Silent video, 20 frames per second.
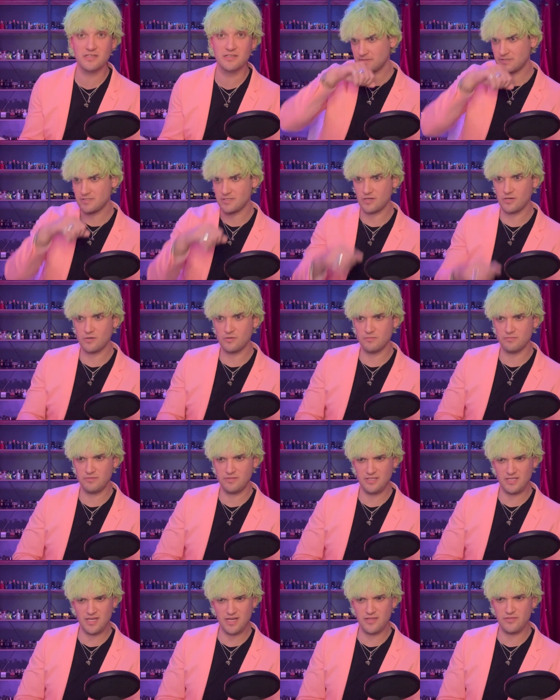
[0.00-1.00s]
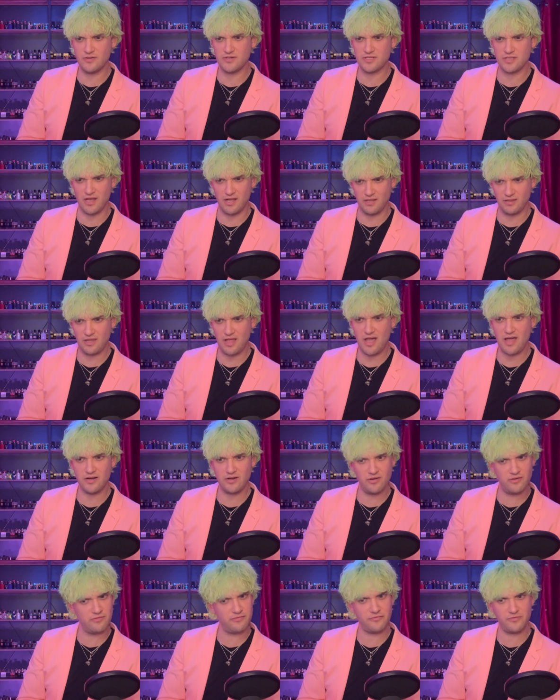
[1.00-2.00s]
So yeah, there's a lot
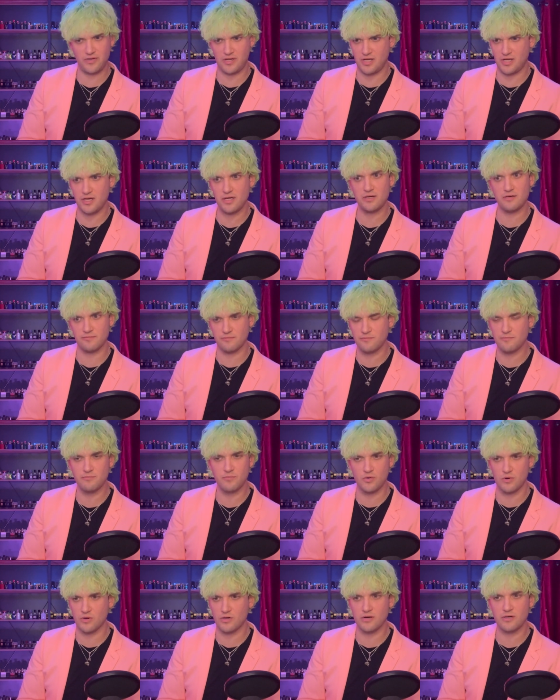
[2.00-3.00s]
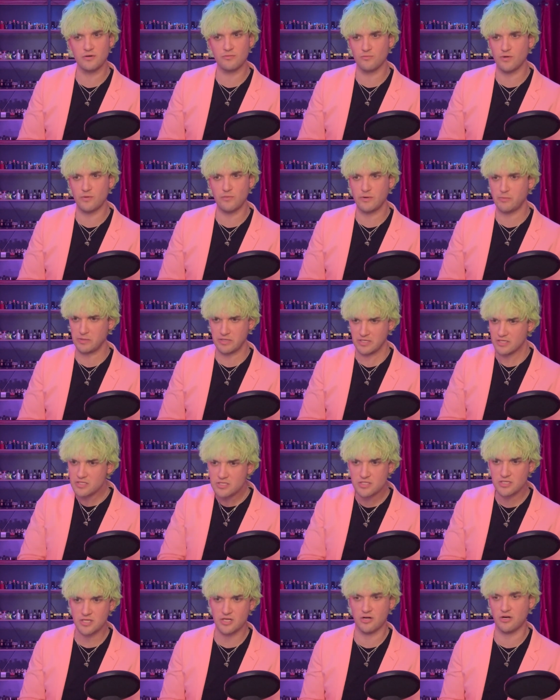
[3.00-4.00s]
of uh, more what we would
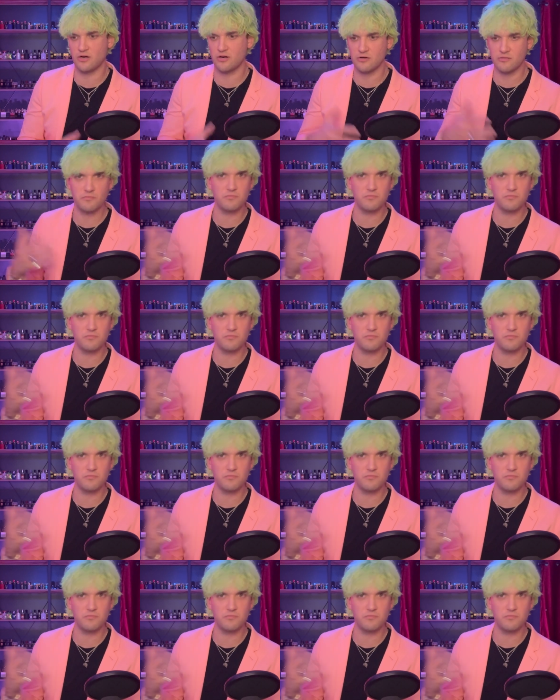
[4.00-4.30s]
consider